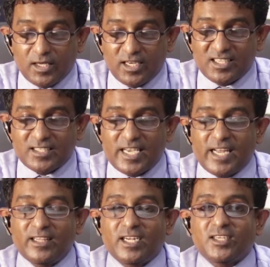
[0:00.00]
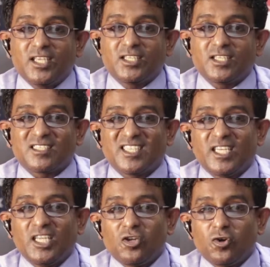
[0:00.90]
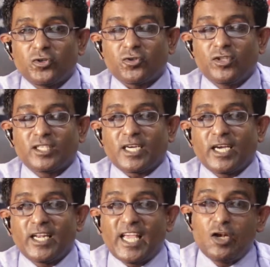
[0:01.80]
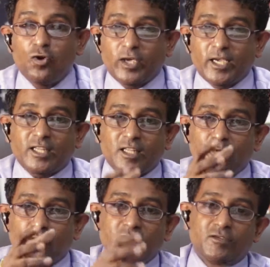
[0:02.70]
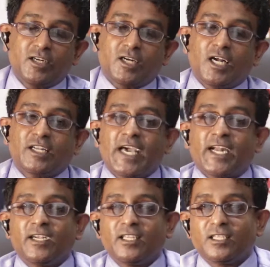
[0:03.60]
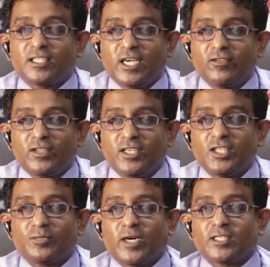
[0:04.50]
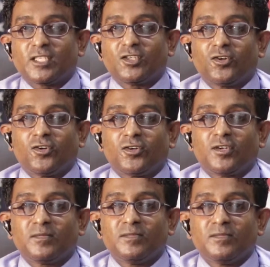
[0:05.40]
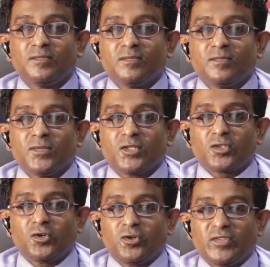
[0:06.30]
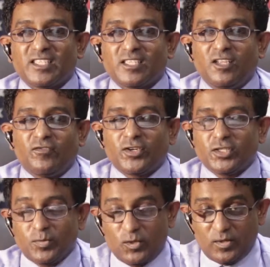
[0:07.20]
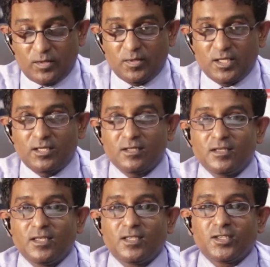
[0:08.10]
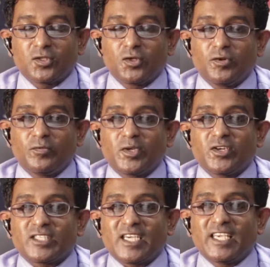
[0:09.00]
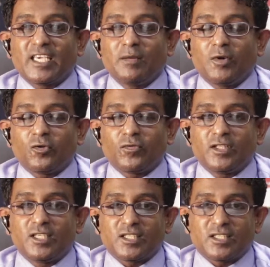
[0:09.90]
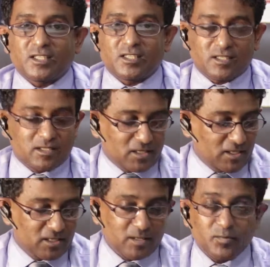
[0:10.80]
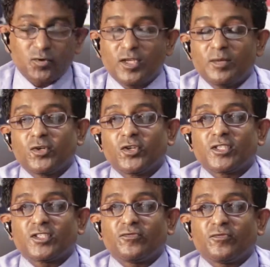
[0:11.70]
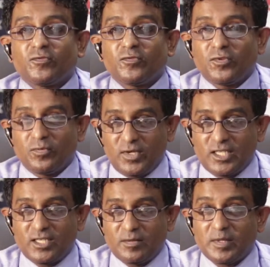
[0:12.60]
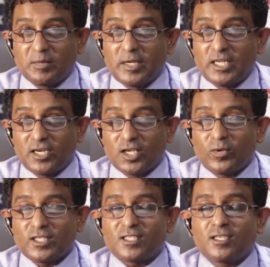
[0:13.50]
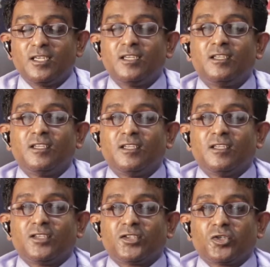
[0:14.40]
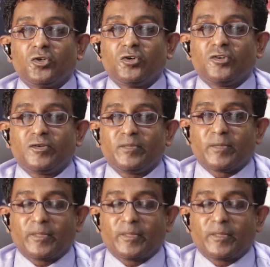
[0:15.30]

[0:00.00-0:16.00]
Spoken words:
it is said that teachers sitting close to the child and looking at the book even can't guarantee the child whether he is passing or not. So that's the difference between me. So because I came out with this concept today because of many requested. So